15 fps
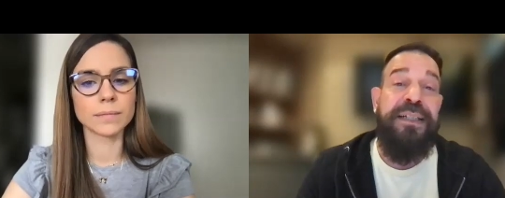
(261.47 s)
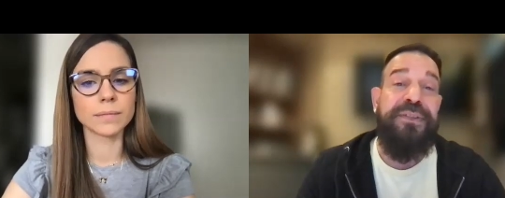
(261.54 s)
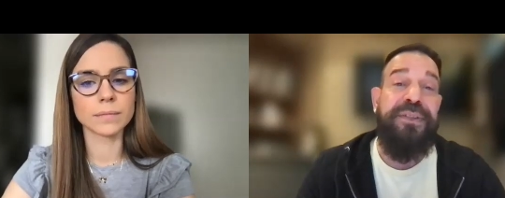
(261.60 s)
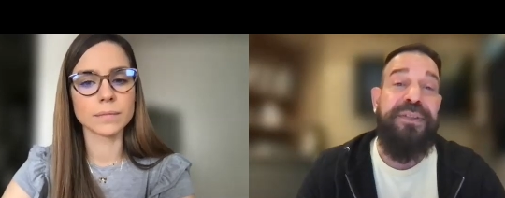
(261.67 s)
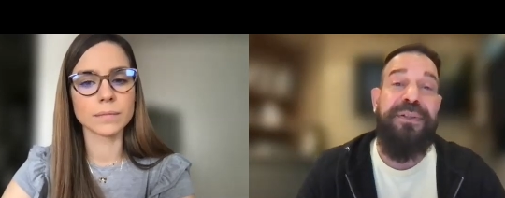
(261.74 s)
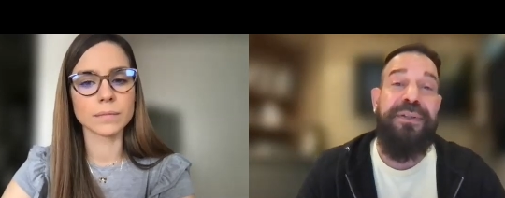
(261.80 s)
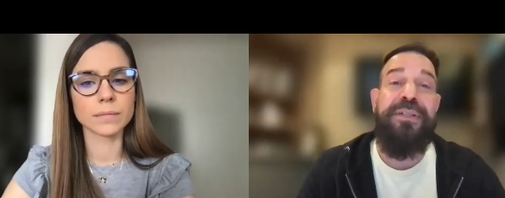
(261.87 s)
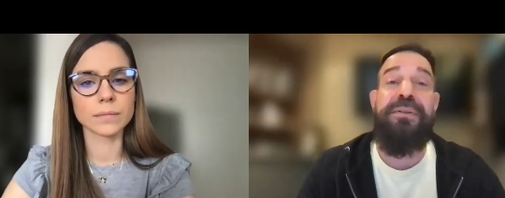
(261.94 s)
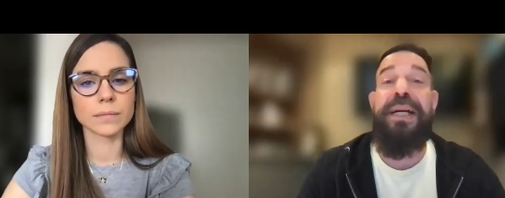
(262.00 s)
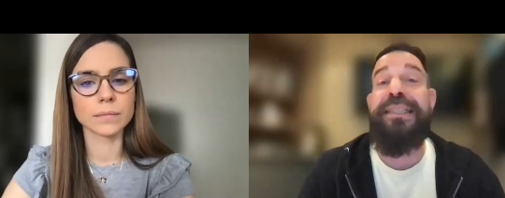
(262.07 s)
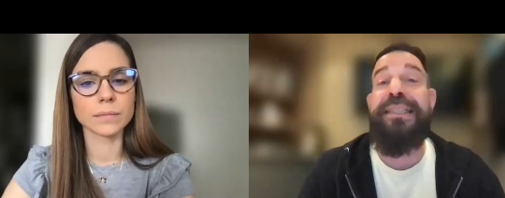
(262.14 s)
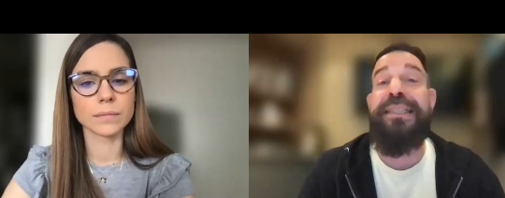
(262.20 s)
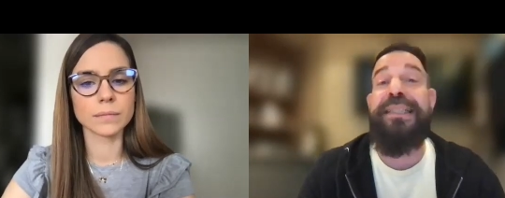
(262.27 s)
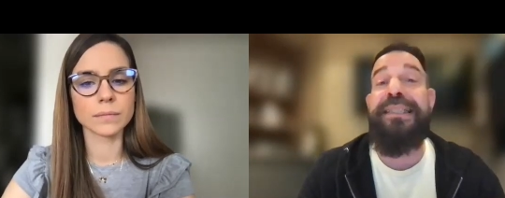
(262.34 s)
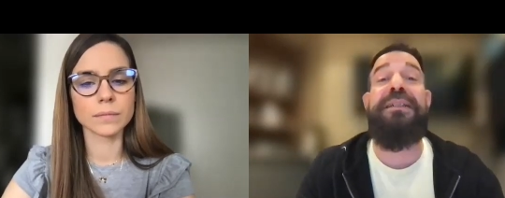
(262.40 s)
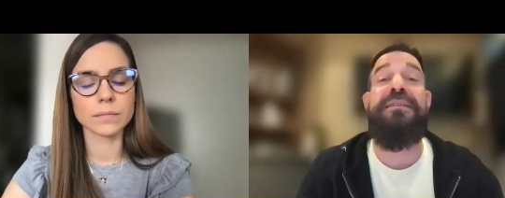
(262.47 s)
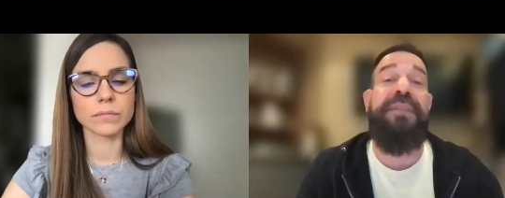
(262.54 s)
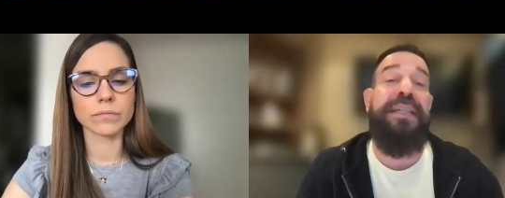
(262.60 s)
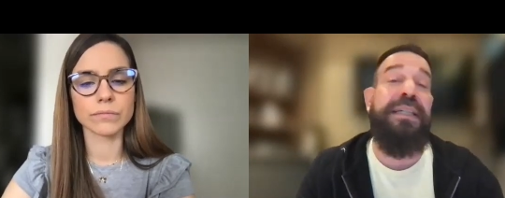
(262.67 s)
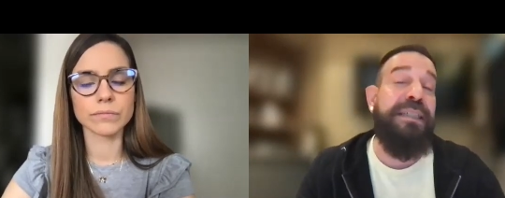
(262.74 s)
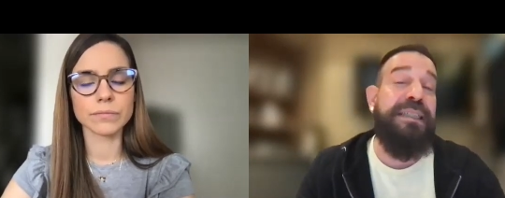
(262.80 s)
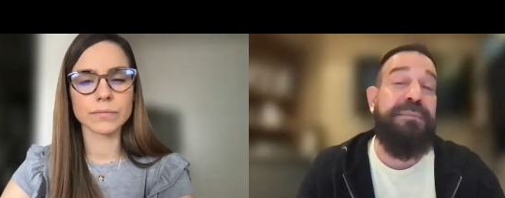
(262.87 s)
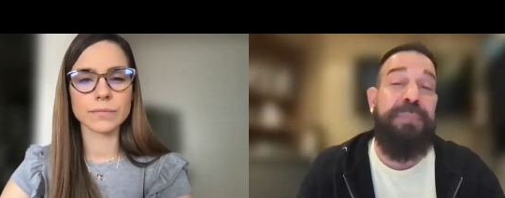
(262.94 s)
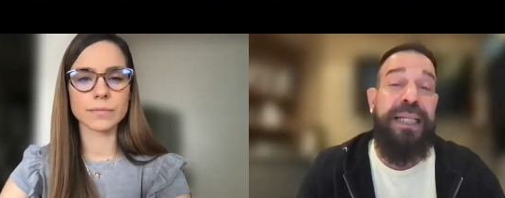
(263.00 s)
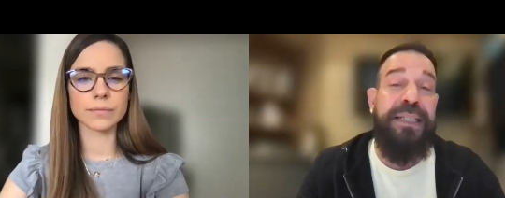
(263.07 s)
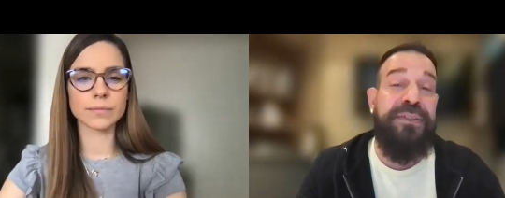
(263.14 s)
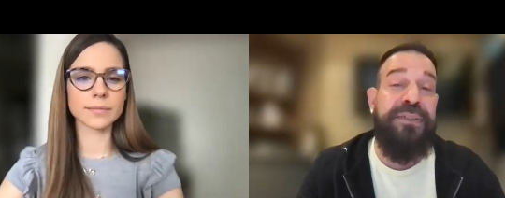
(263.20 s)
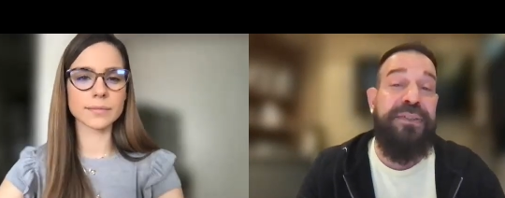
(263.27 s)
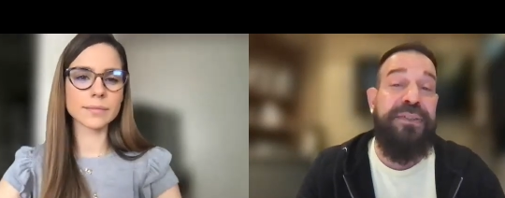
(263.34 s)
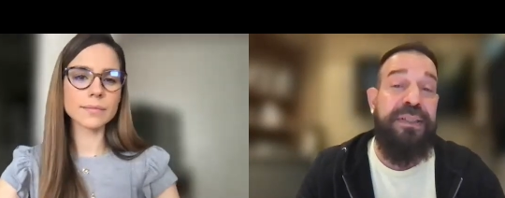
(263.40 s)
Speaker 1: So the criteria varies
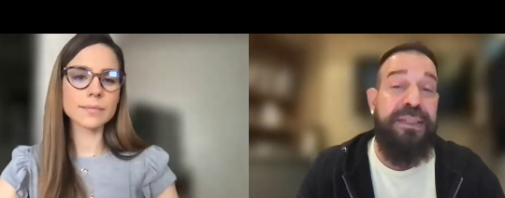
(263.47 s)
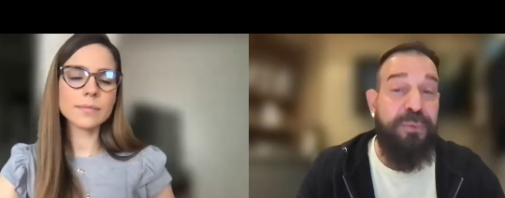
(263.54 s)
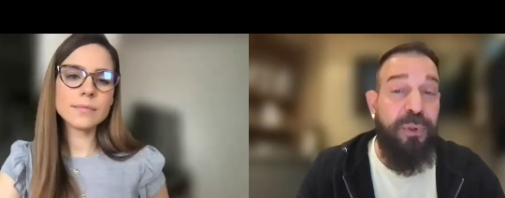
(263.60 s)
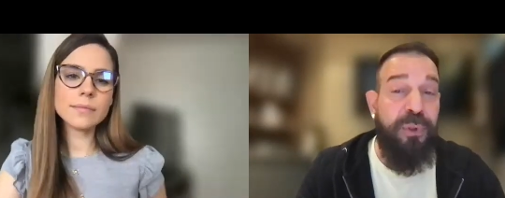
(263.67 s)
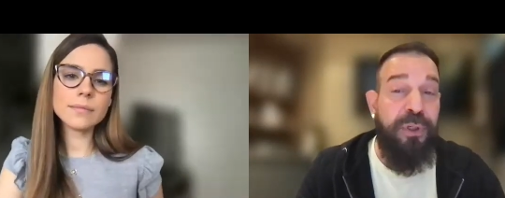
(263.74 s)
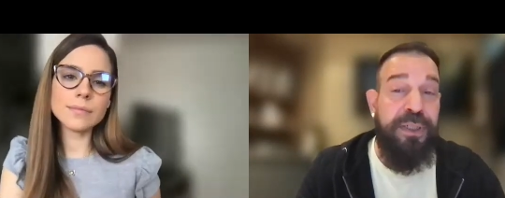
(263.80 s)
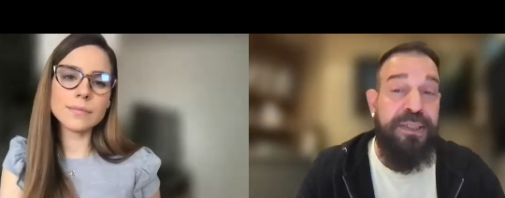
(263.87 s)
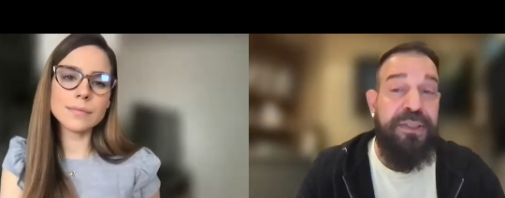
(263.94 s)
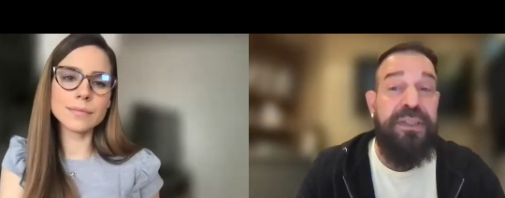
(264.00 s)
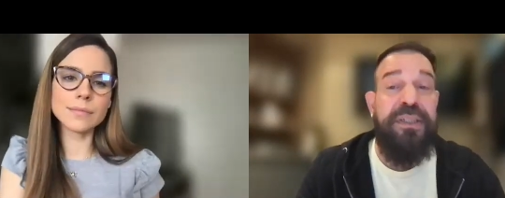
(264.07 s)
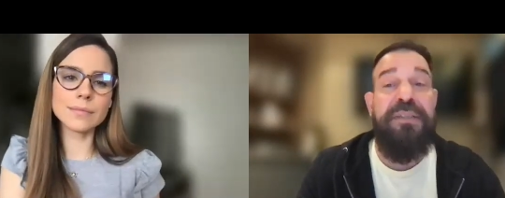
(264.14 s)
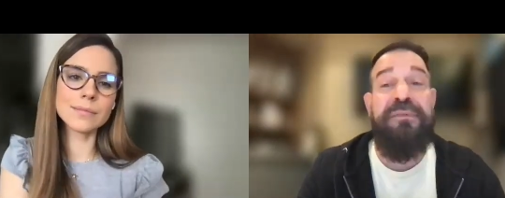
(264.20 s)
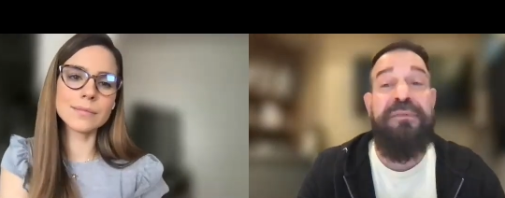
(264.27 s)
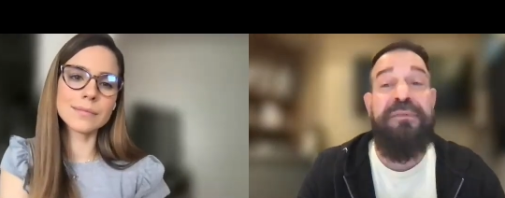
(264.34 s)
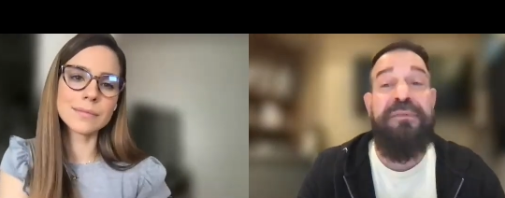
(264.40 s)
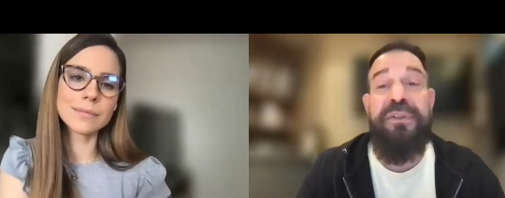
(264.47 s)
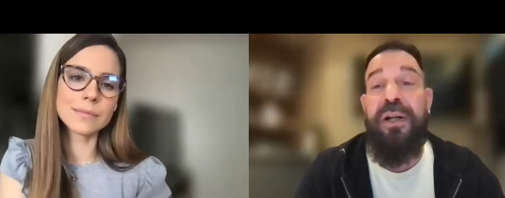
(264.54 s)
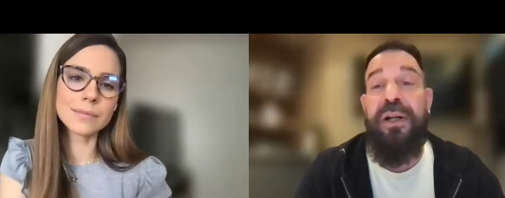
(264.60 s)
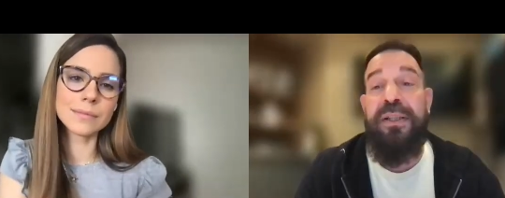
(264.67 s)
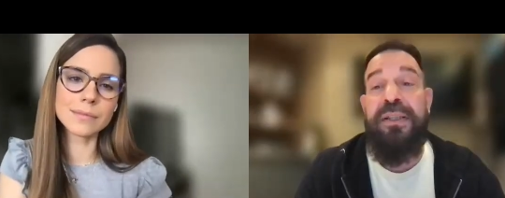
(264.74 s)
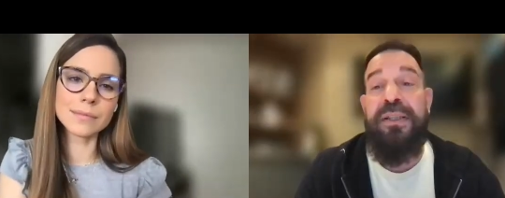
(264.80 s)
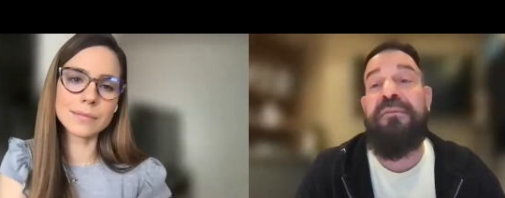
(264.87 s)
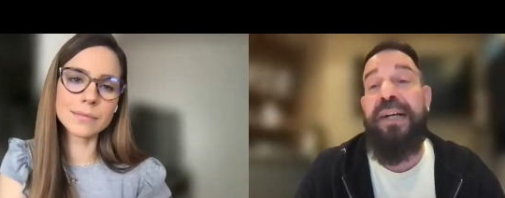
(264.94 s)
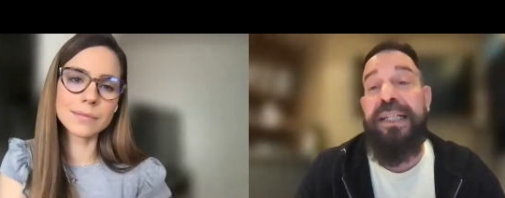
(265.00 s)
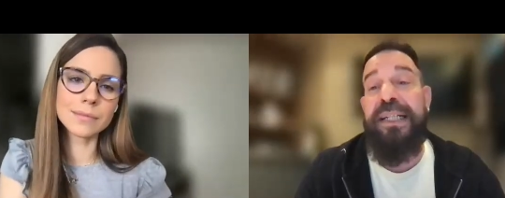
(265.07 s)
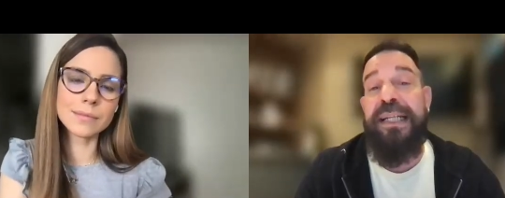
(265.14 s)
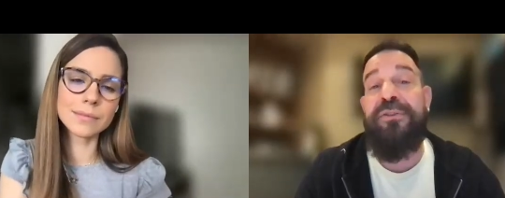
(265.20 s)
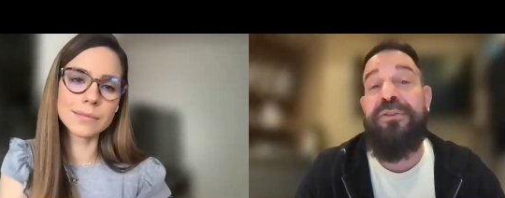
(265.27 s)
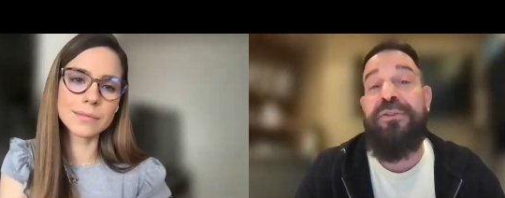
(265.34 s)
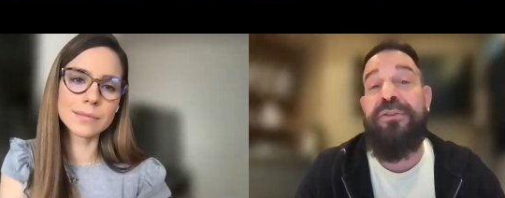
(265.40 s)
based on the award, and you can do it all on the
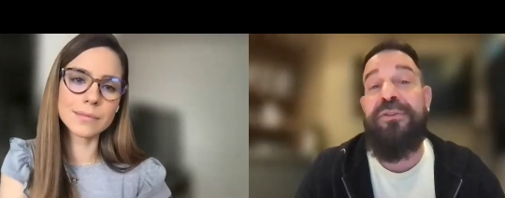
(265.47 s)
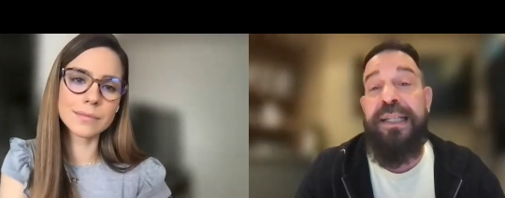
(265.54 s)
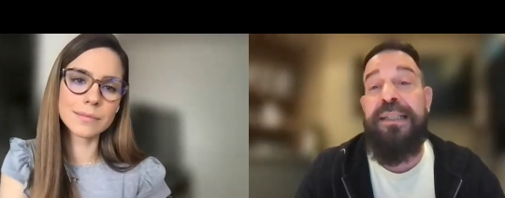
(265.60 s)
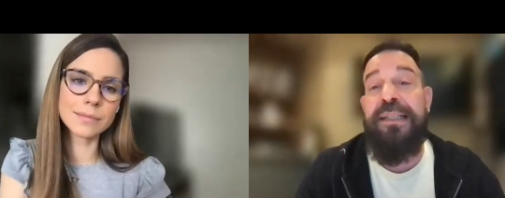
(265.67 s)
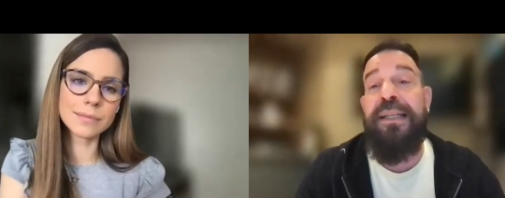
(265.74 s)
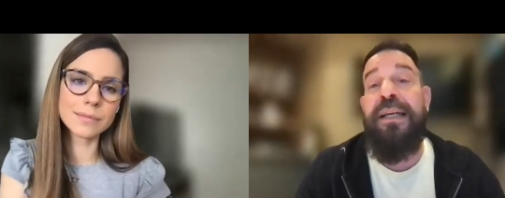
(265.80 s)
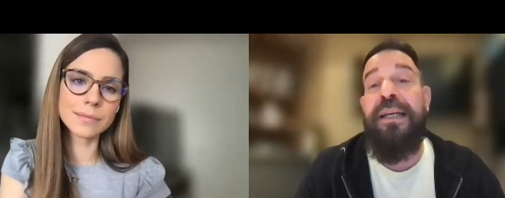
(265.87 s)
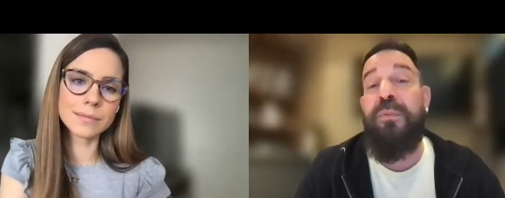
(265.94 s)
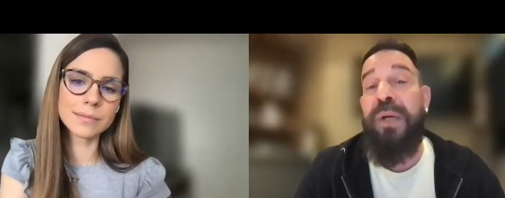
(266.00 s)
financial aid